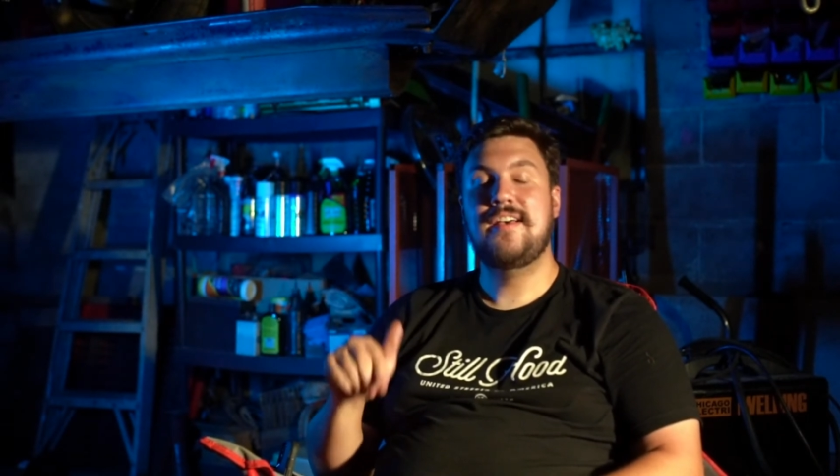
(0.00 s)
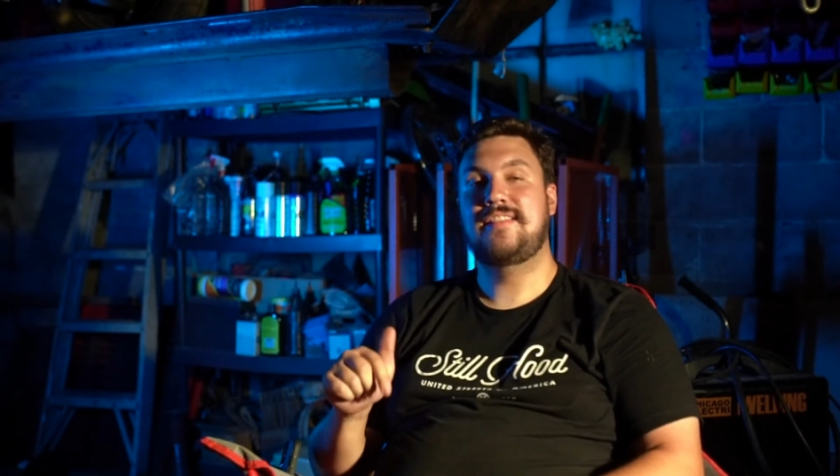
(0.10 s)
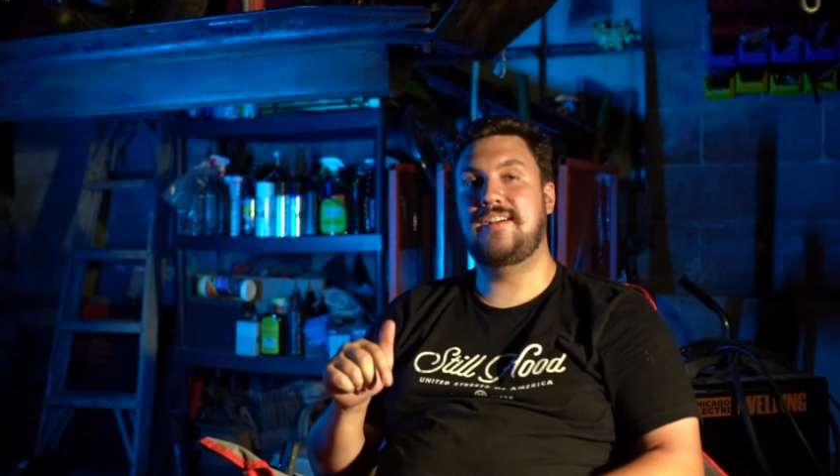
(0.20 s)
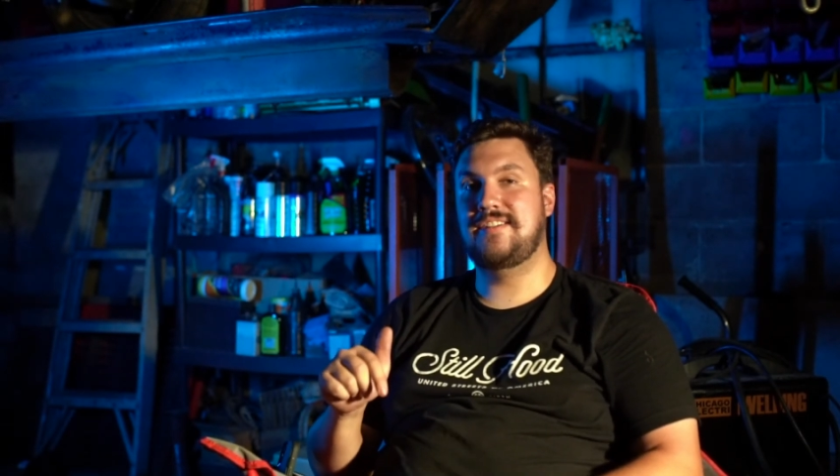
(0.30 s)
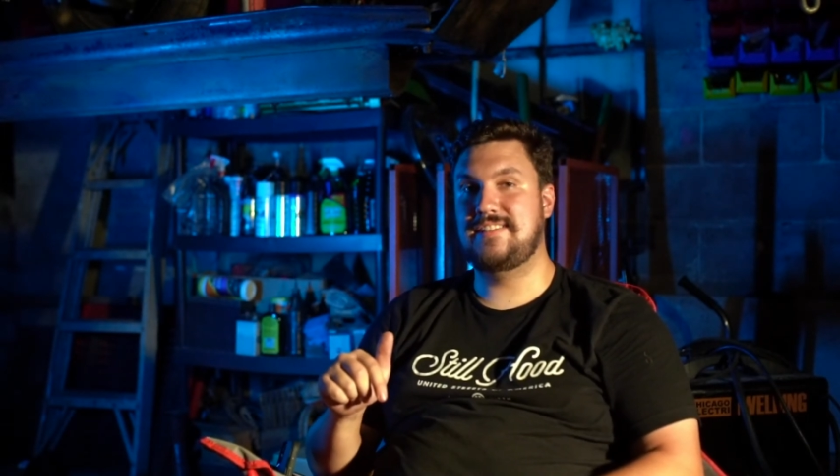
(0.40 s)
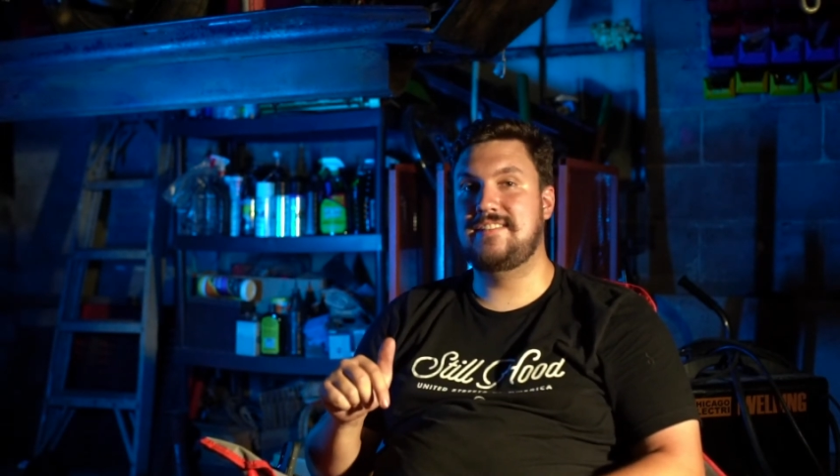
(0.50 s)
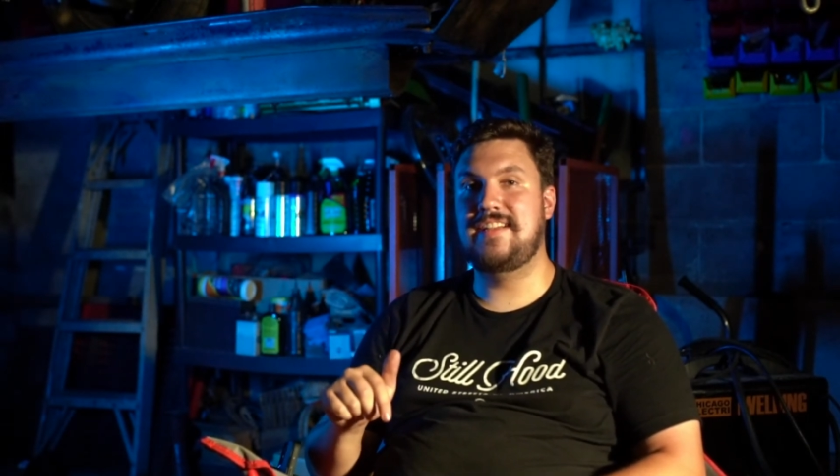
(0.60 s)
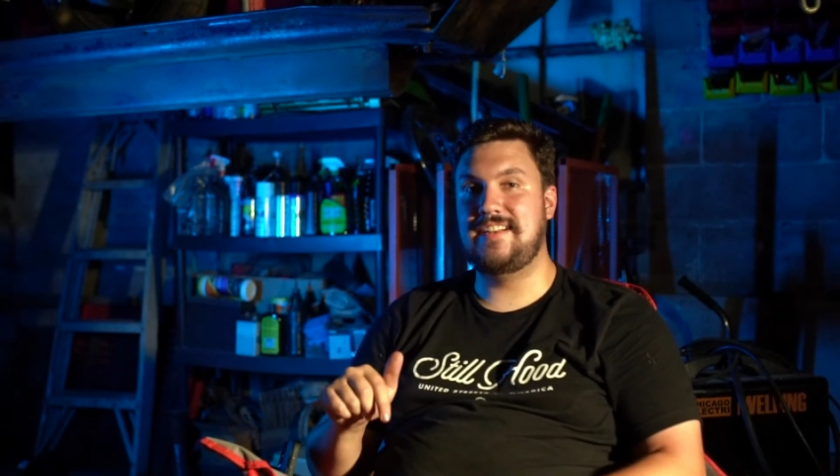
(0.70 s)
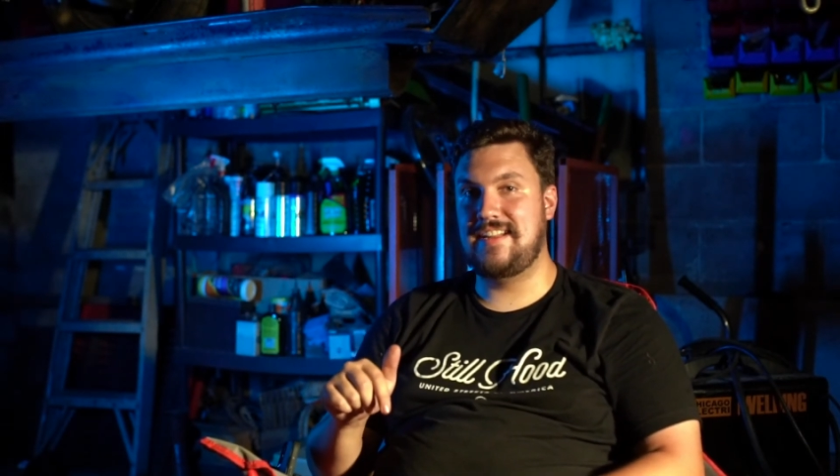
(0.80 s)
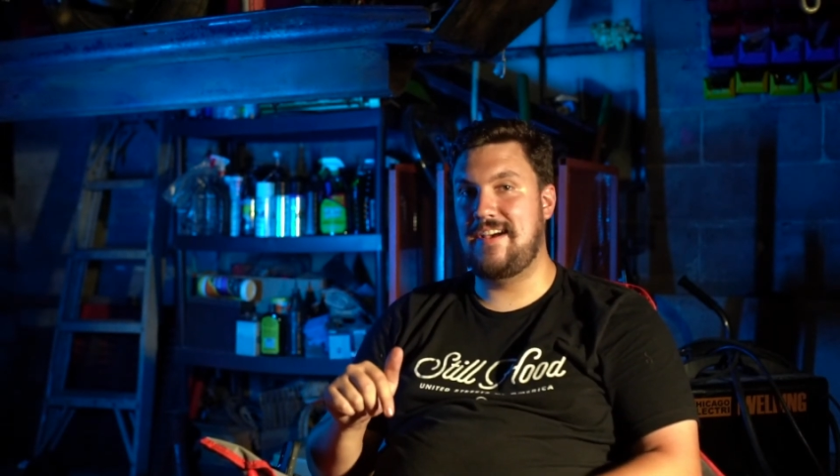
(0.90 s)
There is a
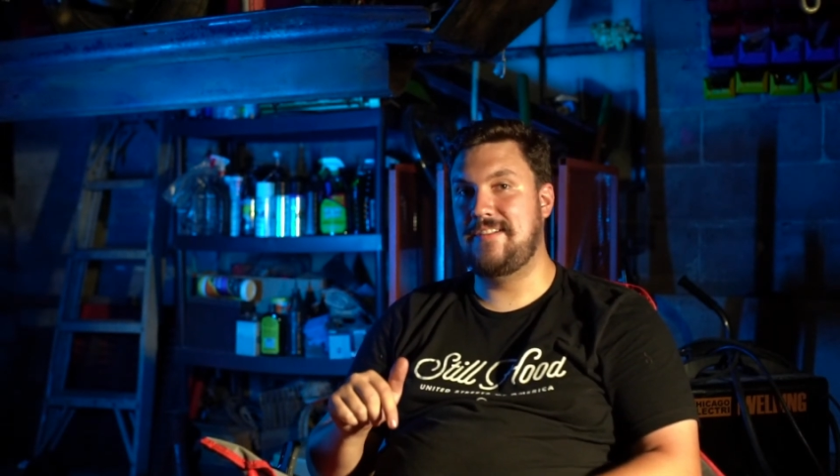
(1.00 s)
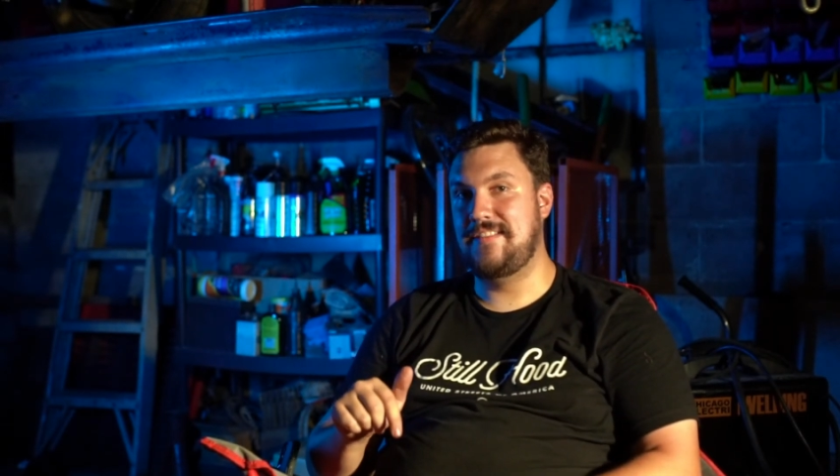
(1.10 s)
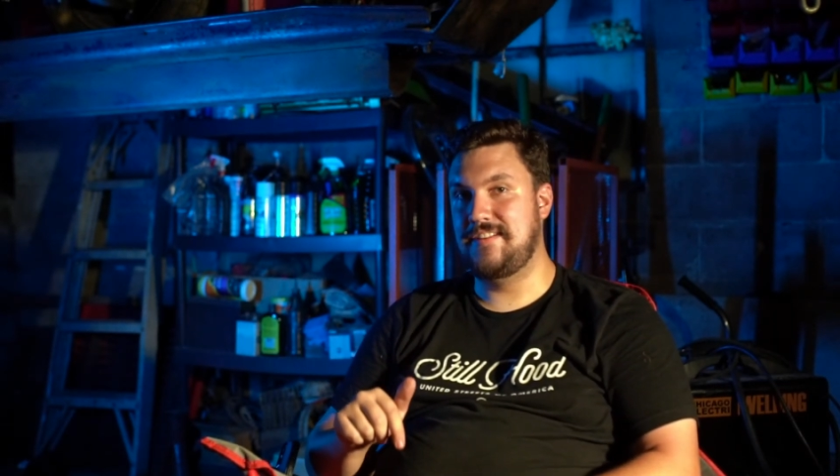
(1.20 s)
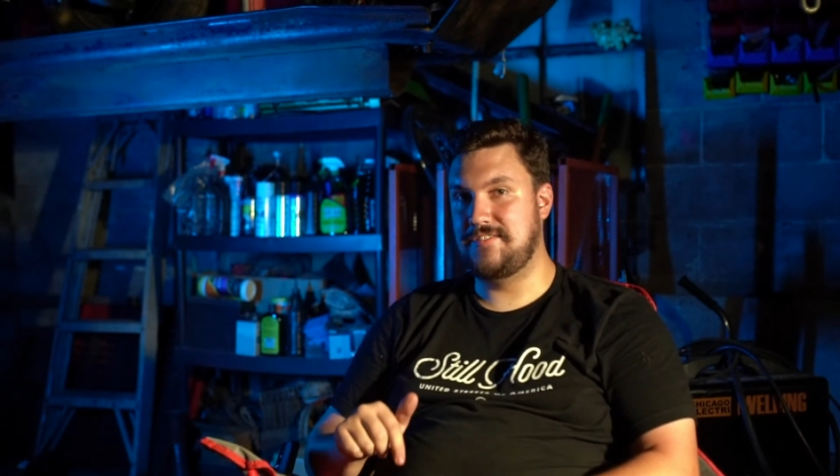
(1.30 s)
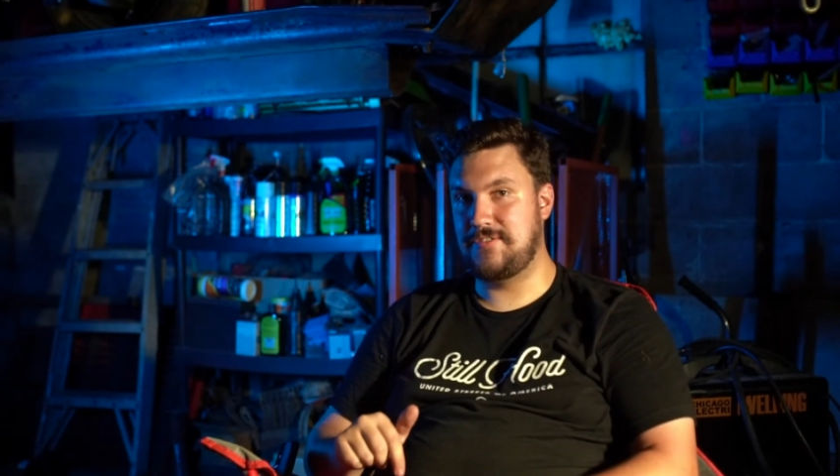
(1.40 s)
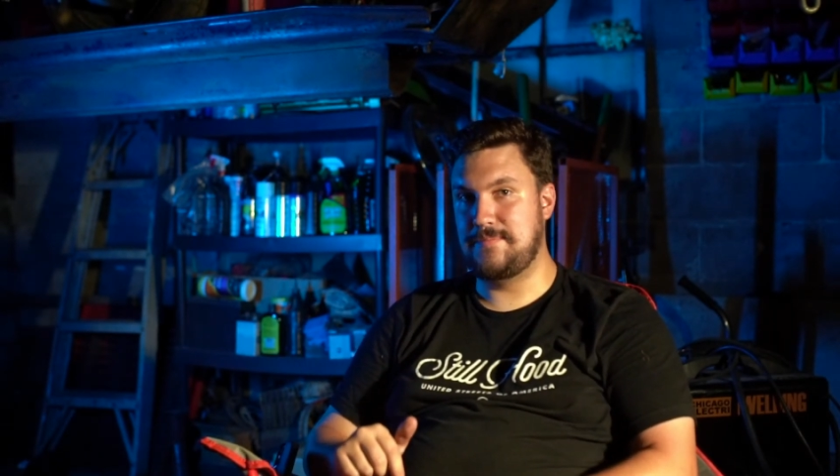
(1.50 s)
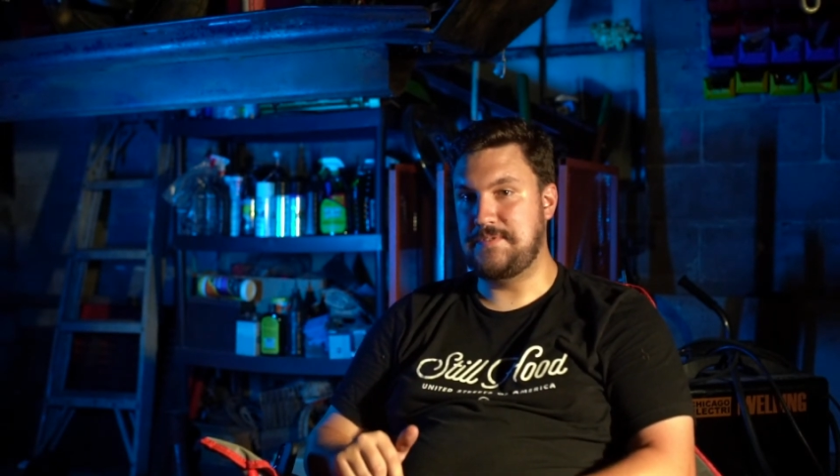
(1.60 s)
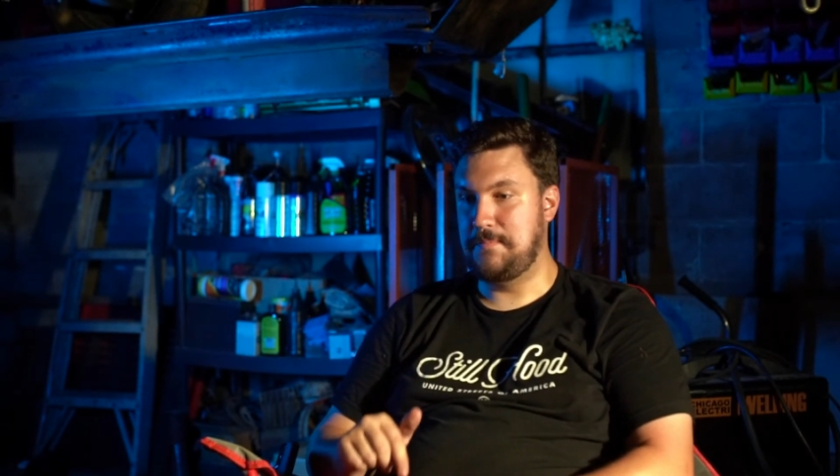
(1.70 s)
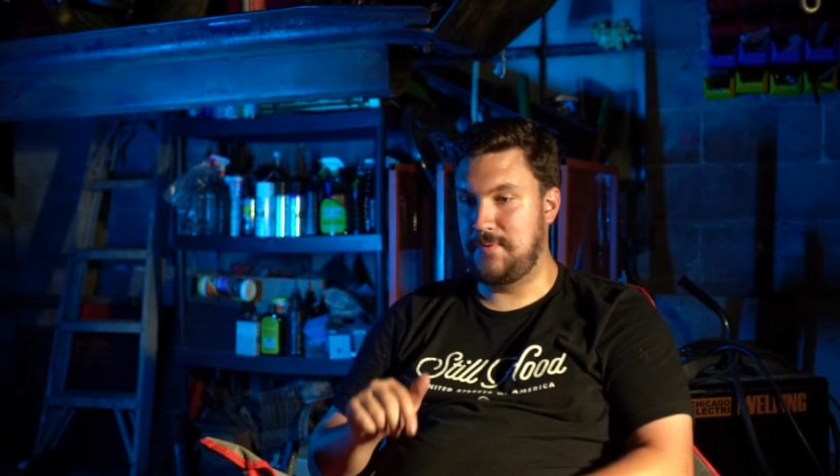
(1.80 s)
link down in the description